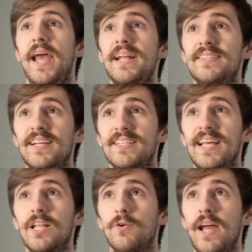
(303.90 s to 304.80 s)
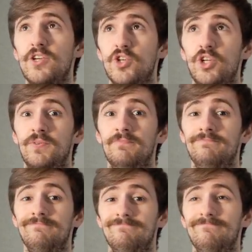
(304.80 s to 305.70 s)
Its acceleration
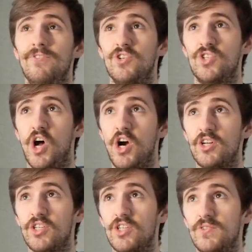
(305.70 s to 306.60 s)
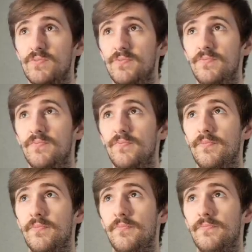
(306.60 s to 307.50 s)
sucks.
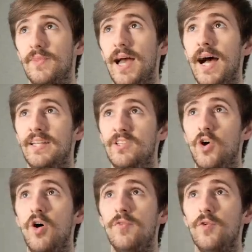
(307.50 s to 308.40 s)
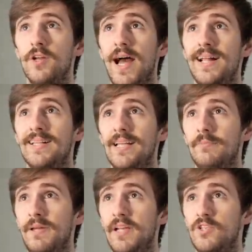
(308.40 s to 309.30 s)
And its off-road and
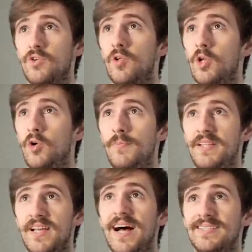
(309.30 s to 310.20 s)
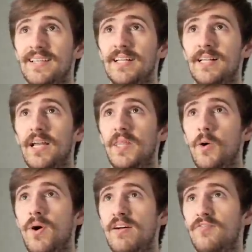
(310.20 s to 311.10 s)
handling being so low means it has little in
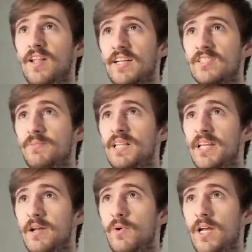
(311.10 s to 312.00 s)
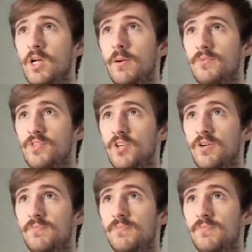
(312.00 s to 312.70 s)
the way of flexibility when it comes to